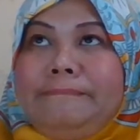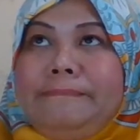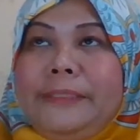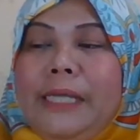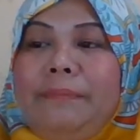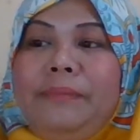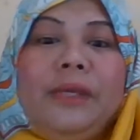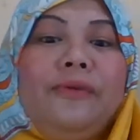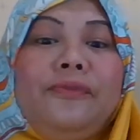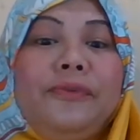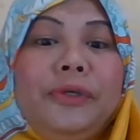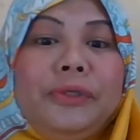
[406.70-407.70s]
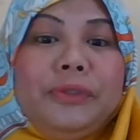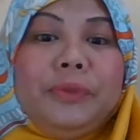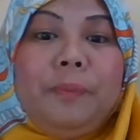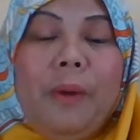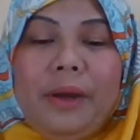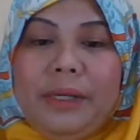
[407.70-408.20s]
Something for you to
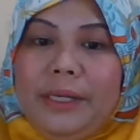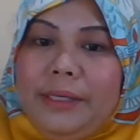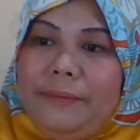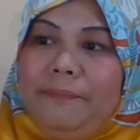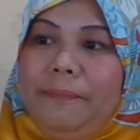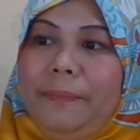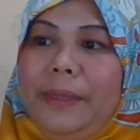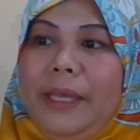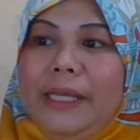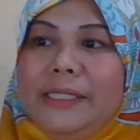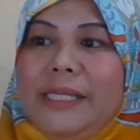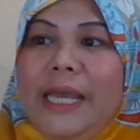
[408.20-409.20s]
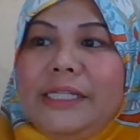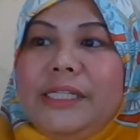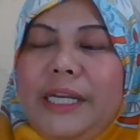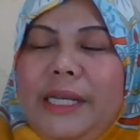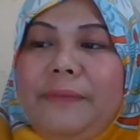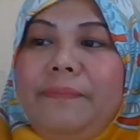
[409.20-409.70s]
ponder is
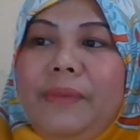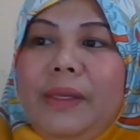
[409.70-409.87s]
actually